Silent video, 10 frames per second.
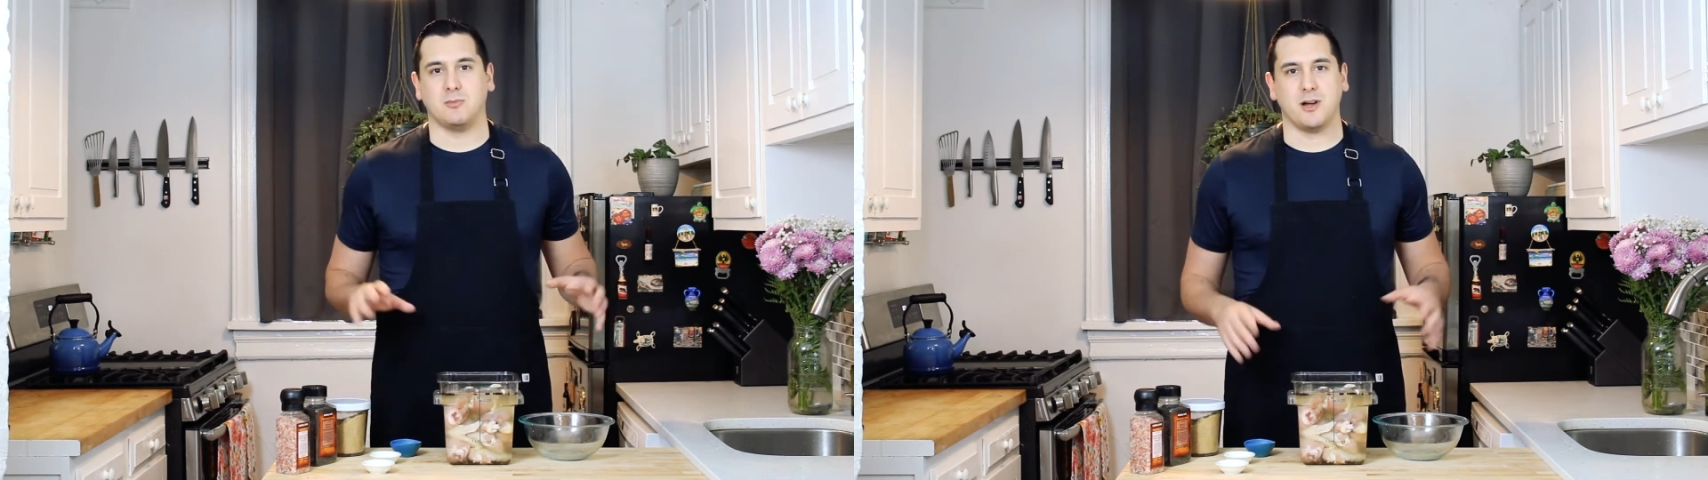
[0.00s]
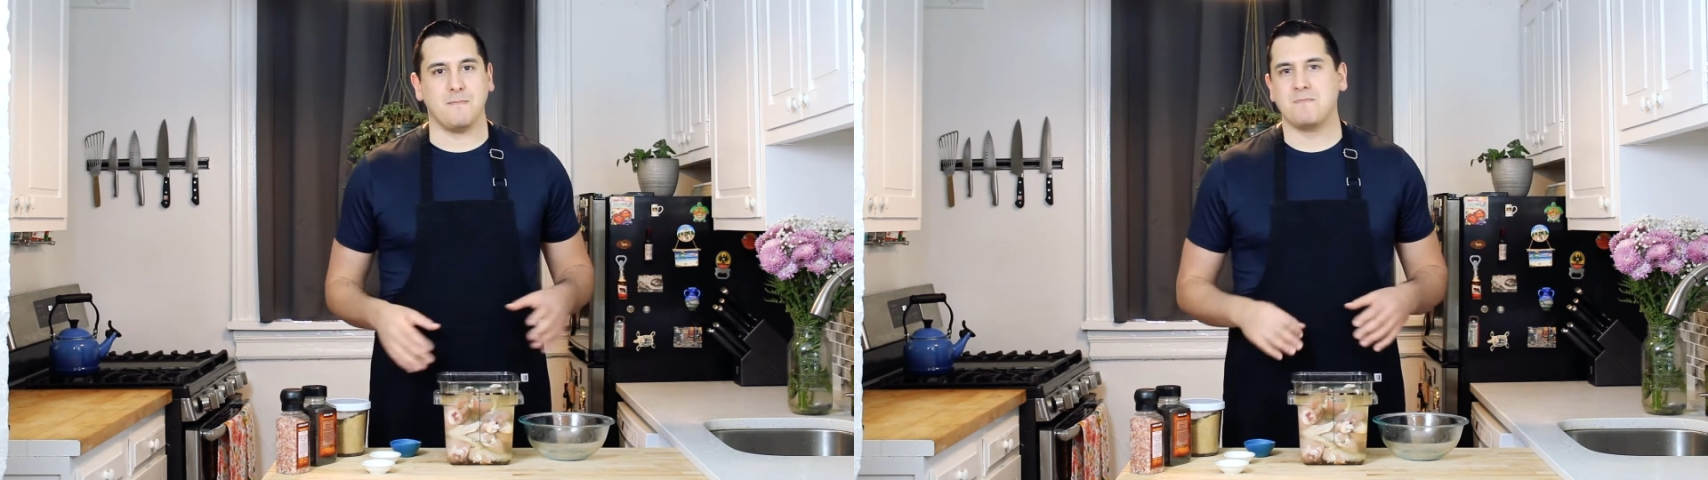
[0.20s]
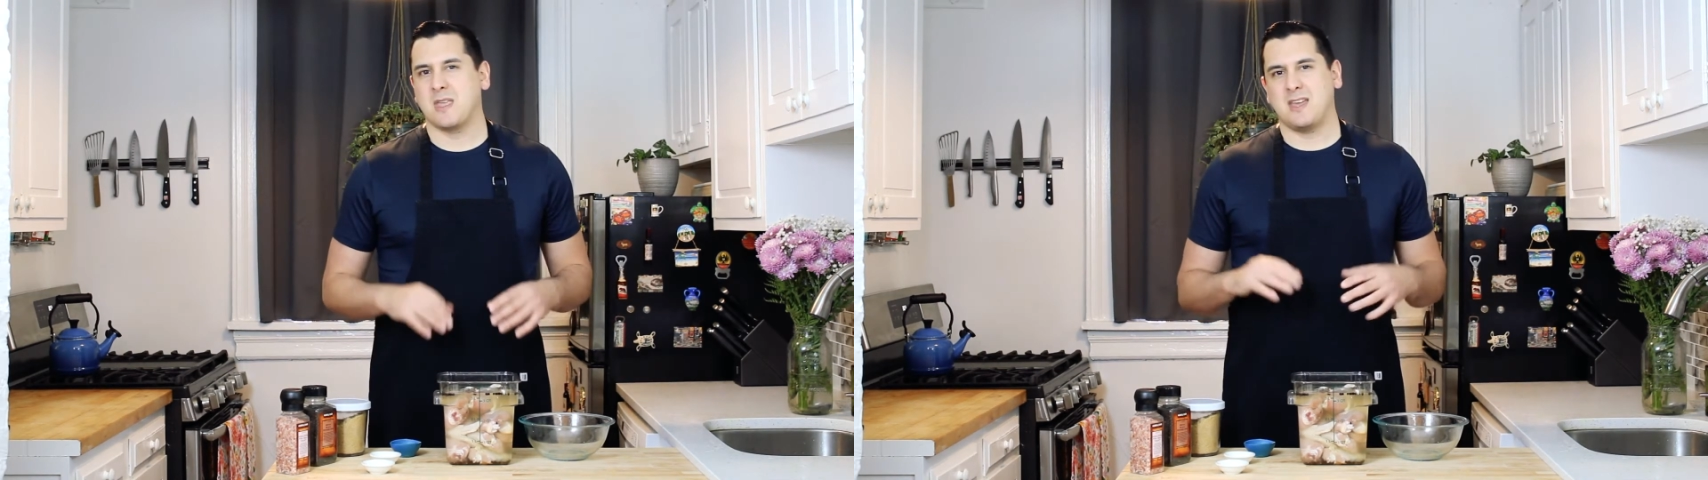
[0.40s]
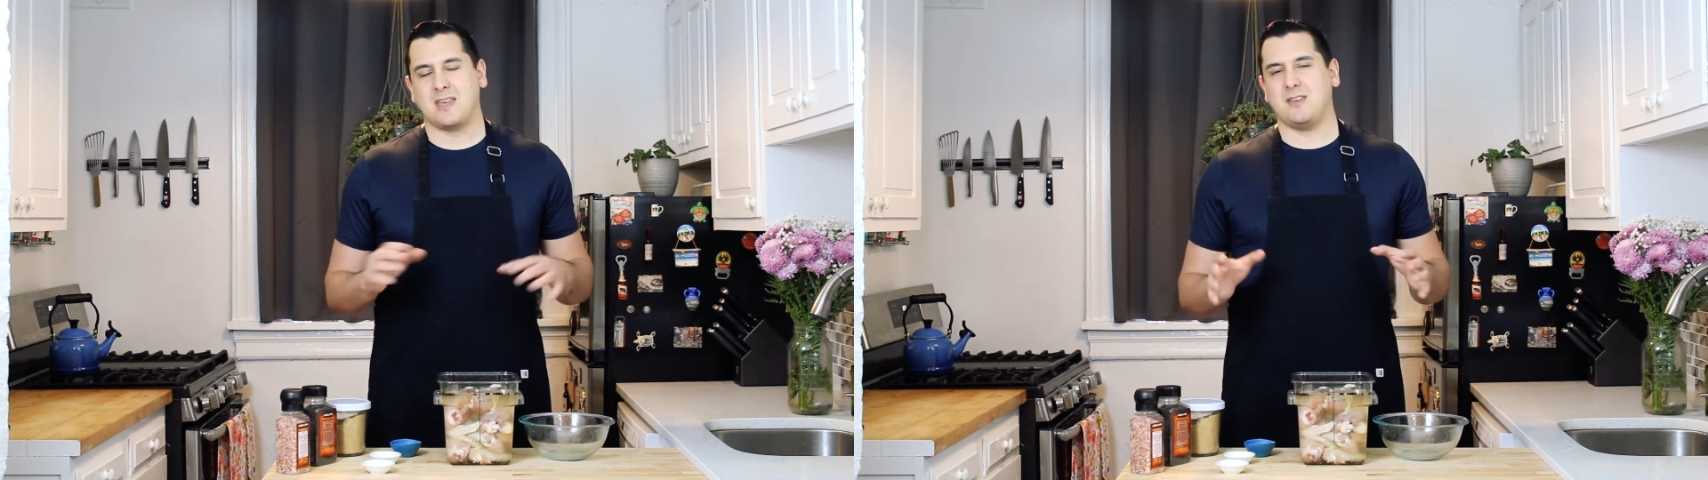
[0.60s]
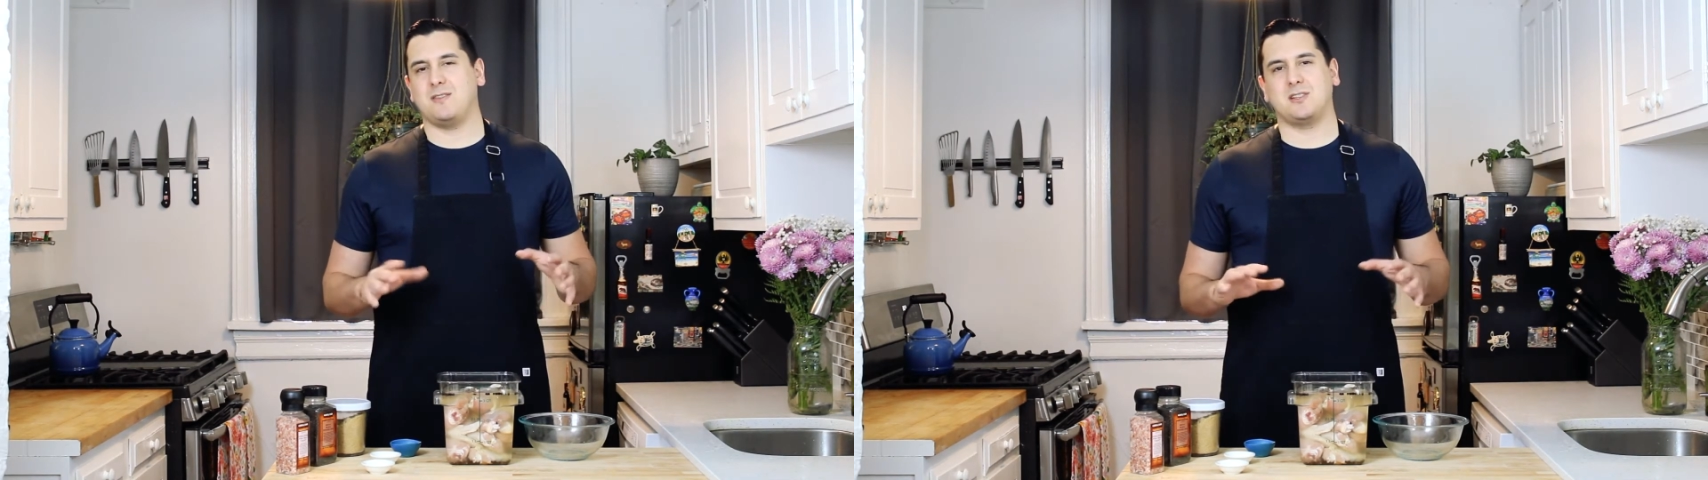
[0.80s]
But
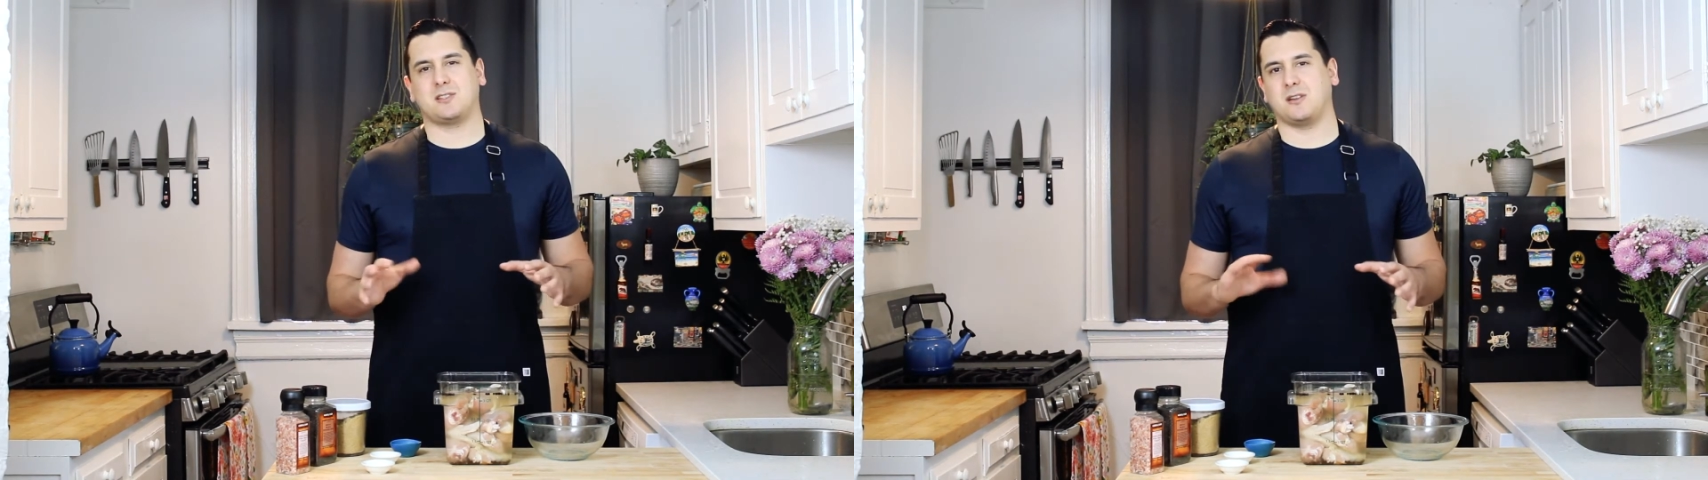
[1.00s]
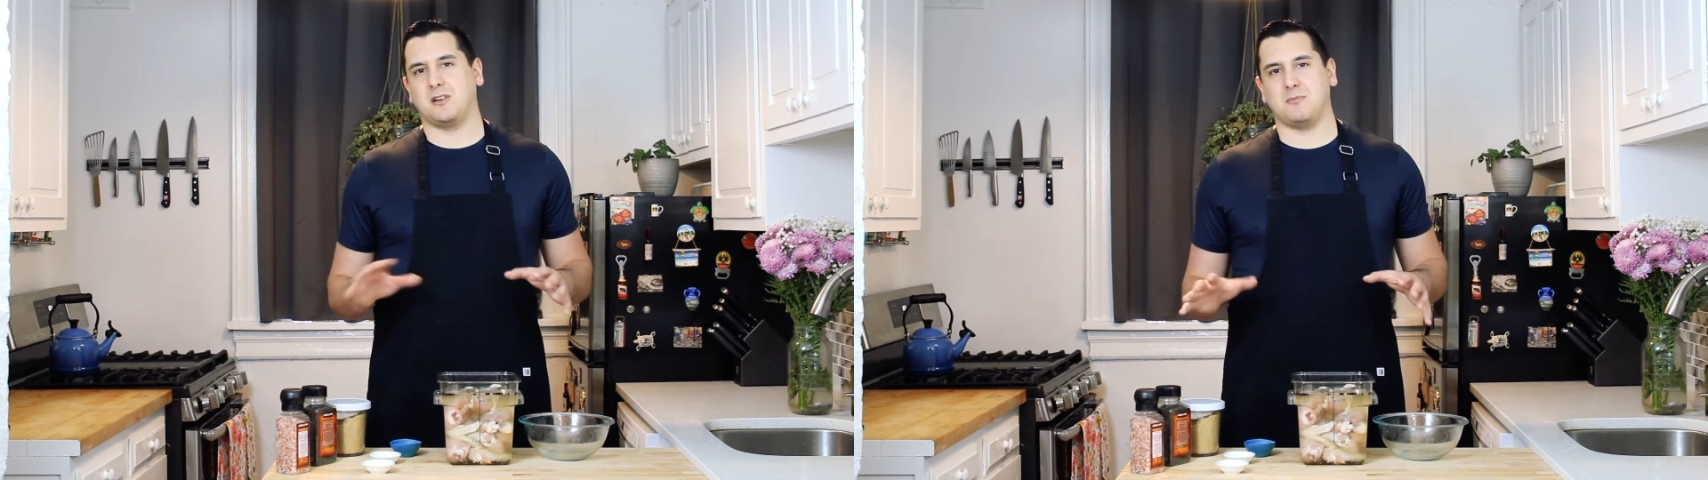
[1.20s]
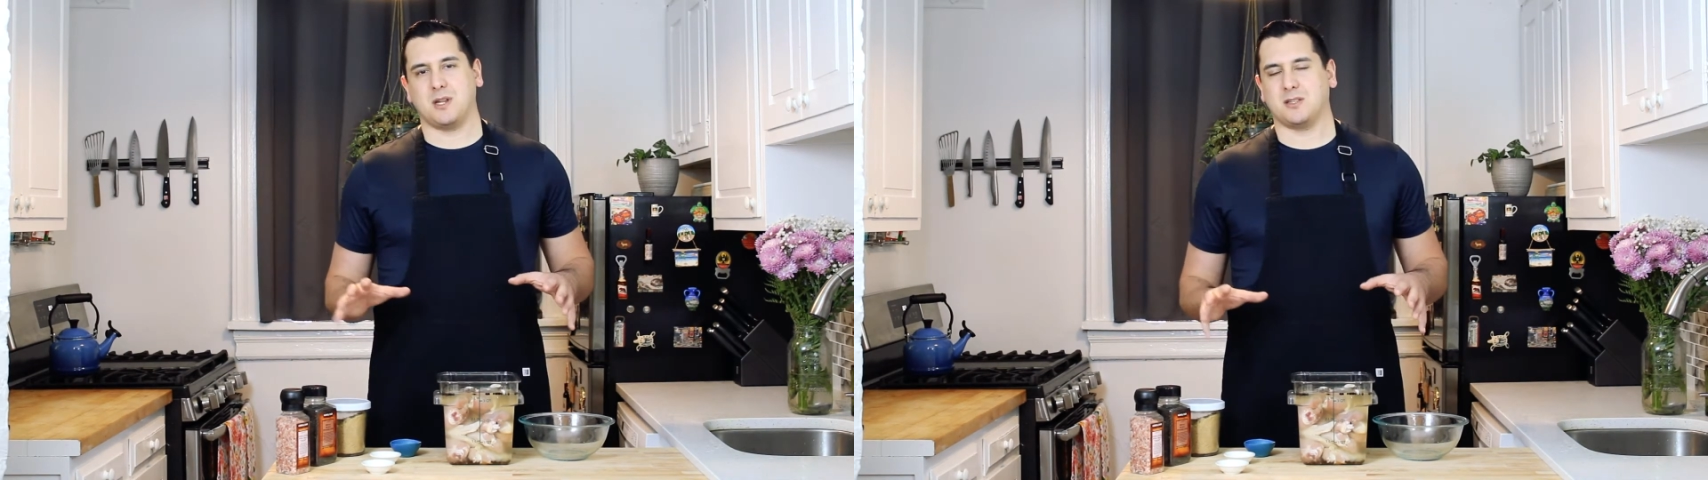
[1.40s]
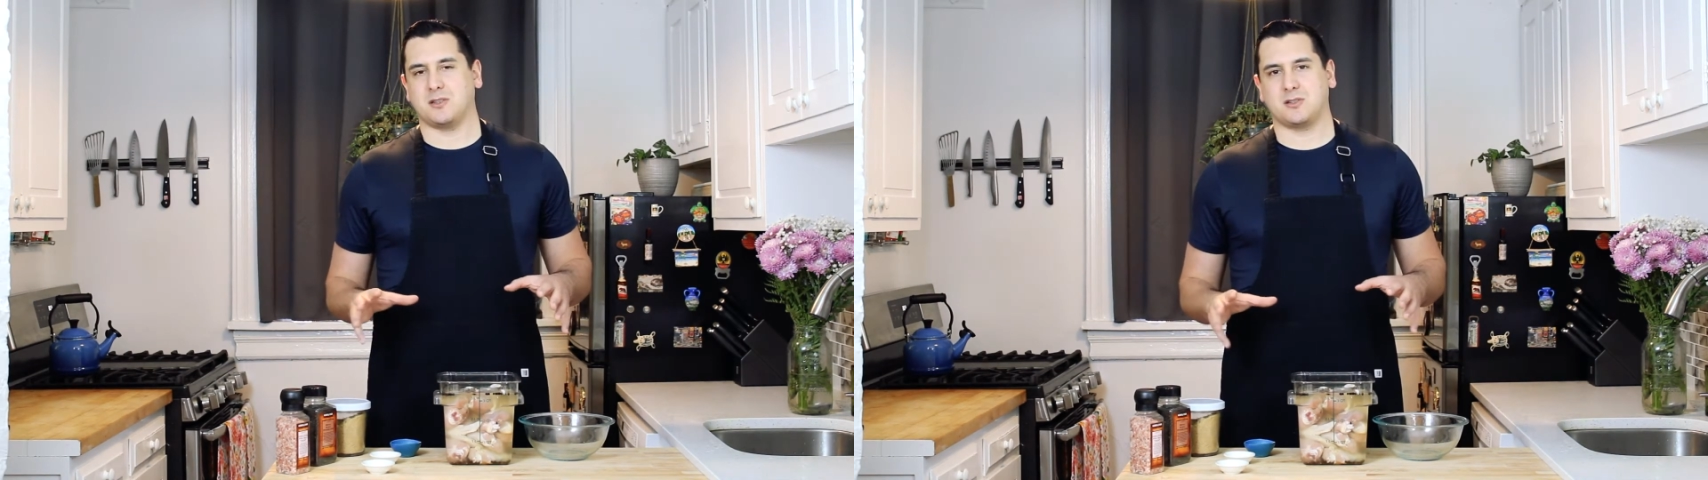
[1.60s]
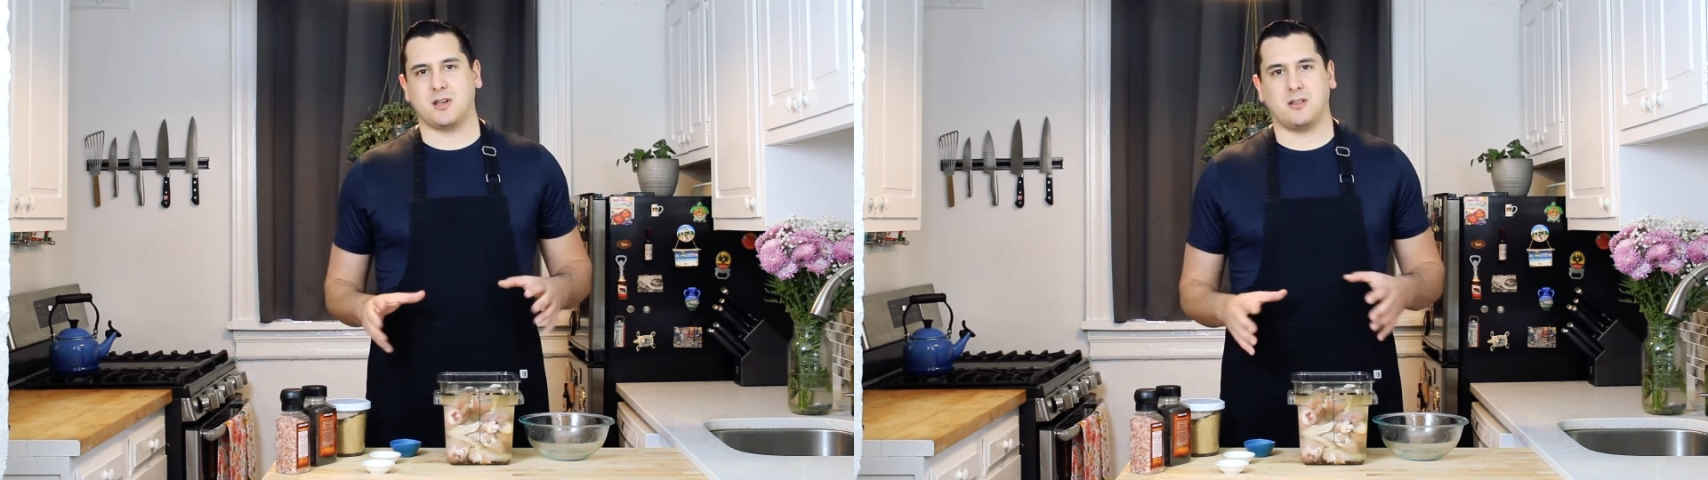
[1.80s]
even just 30 minutes or so,